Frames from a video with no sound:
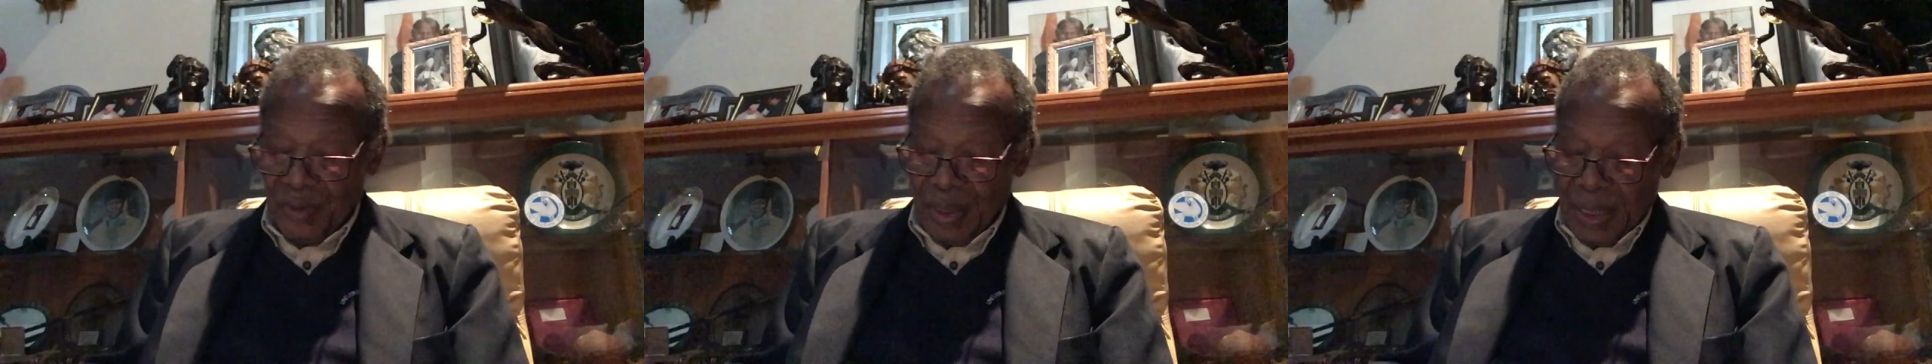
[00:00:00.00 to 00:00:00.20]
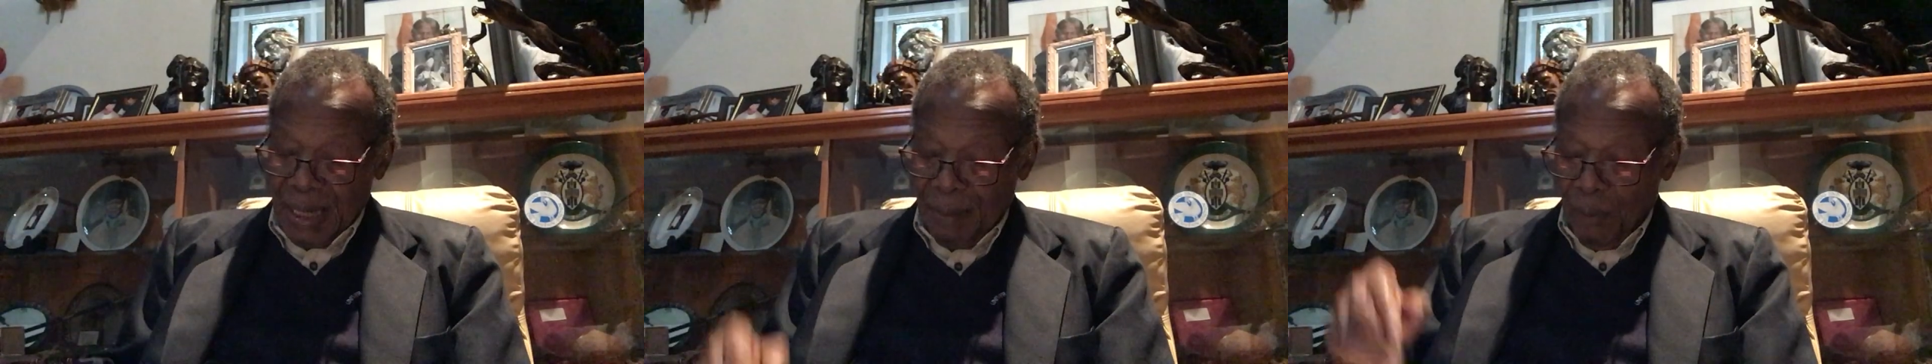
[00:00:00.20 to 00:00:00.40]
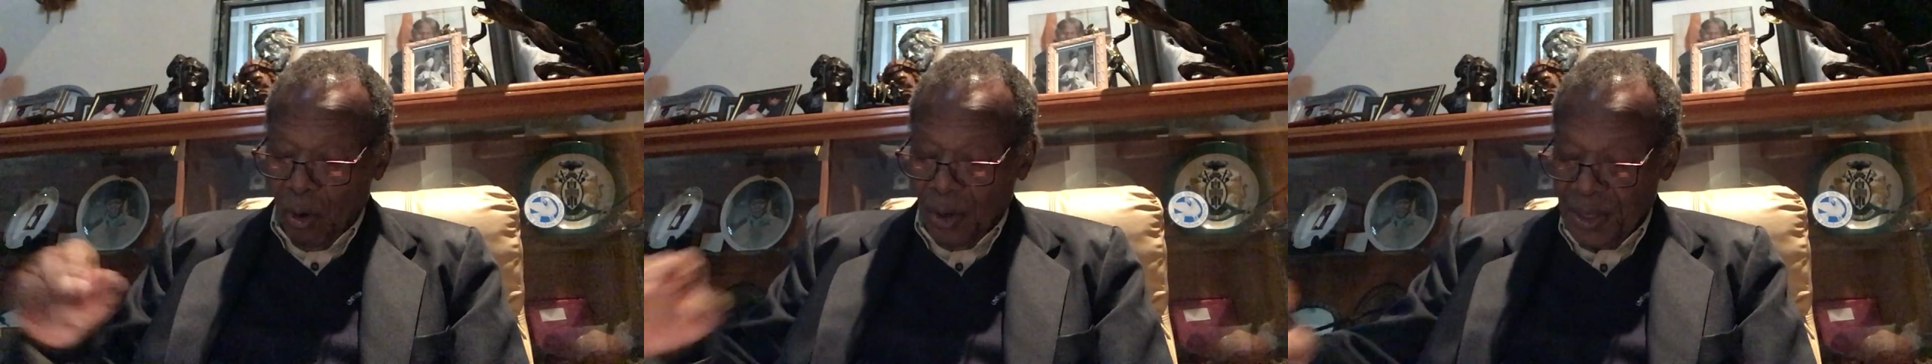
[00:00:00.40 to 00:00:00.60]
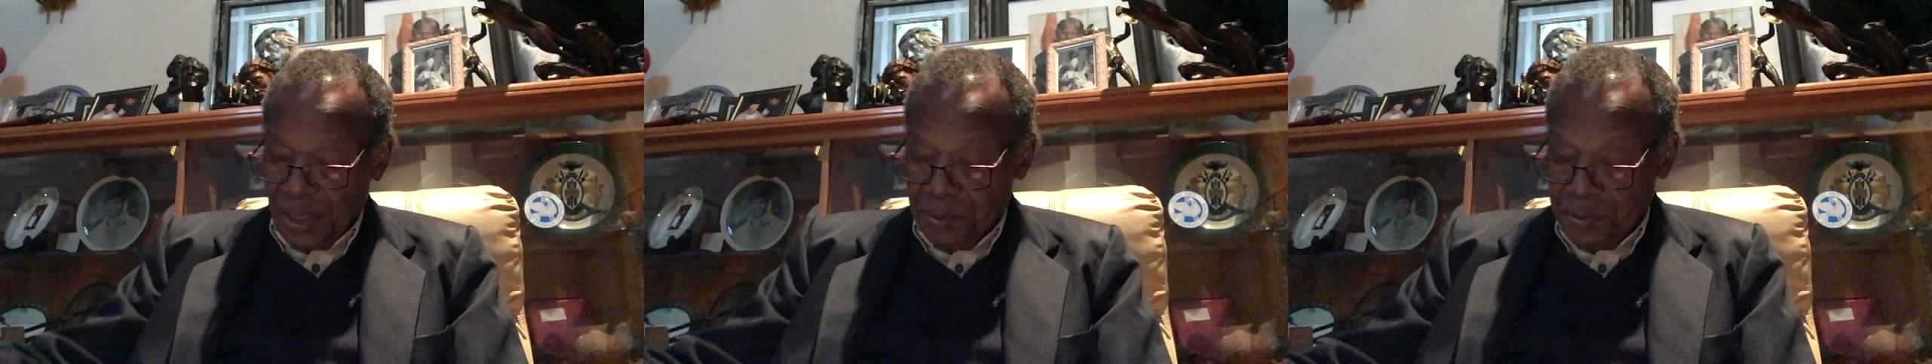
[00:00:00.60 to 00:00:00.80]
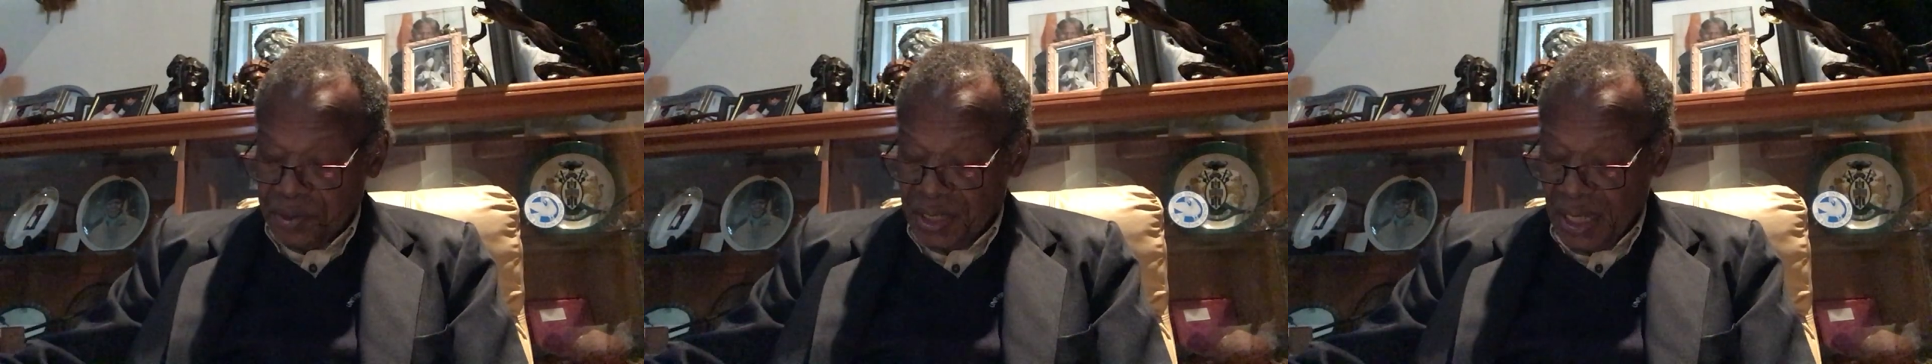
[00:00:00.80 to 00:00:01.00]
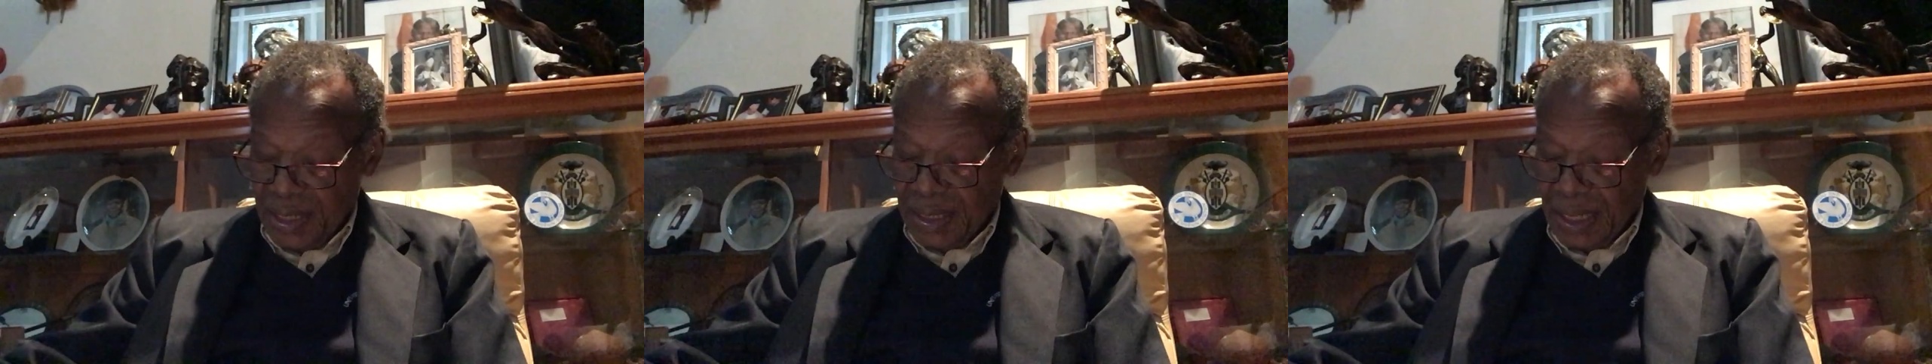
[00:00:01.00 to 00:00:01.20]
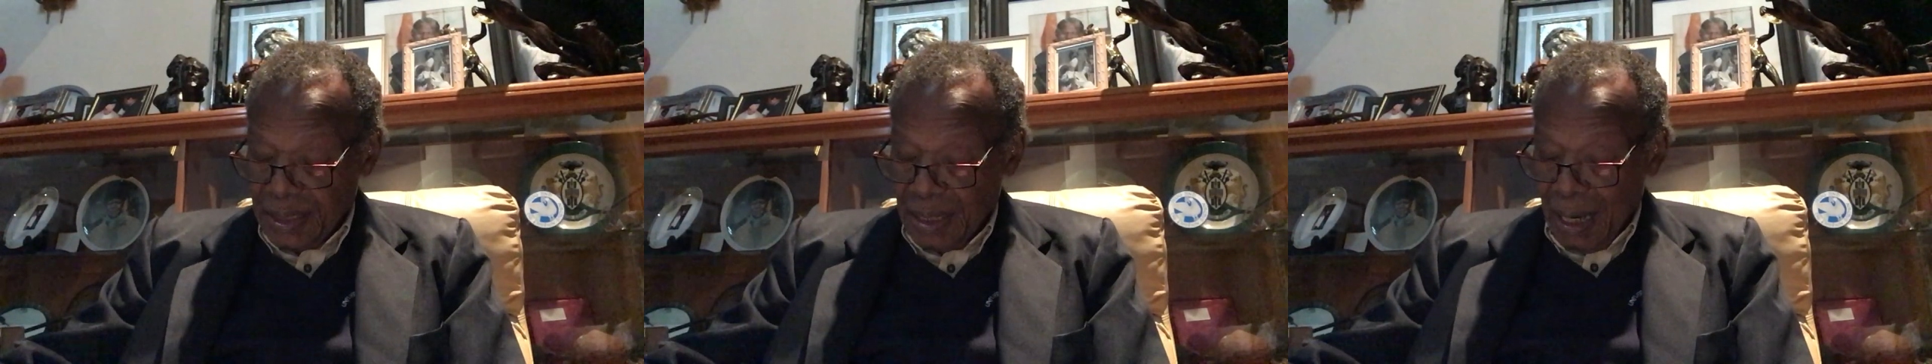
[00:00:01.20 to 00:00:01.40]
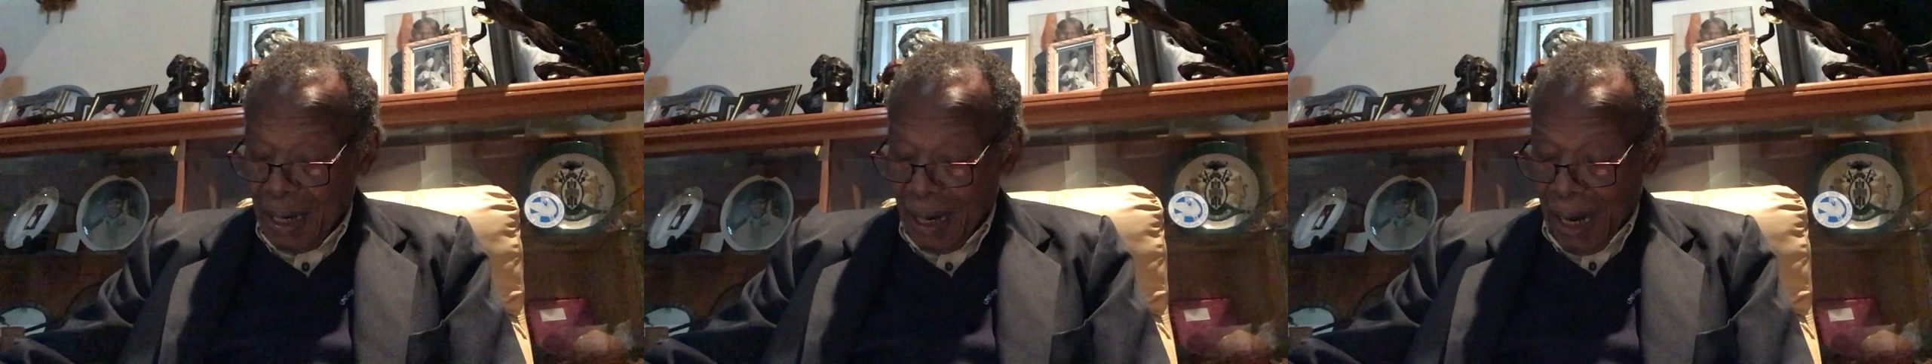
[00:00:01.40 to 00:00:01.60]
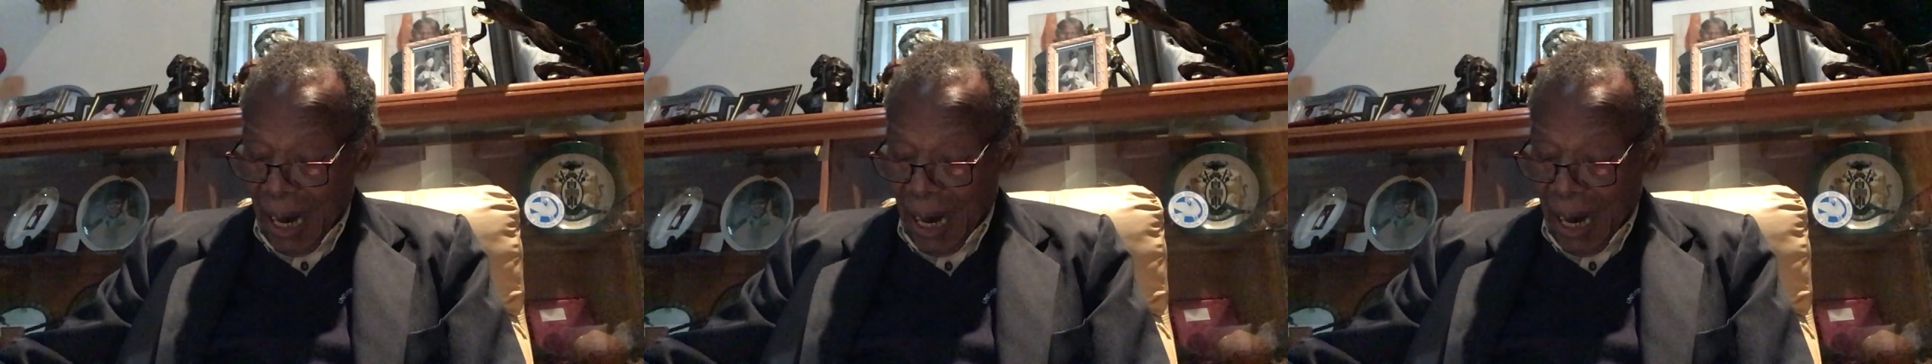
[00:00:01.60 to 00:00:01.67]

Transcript: and I'm honored to say that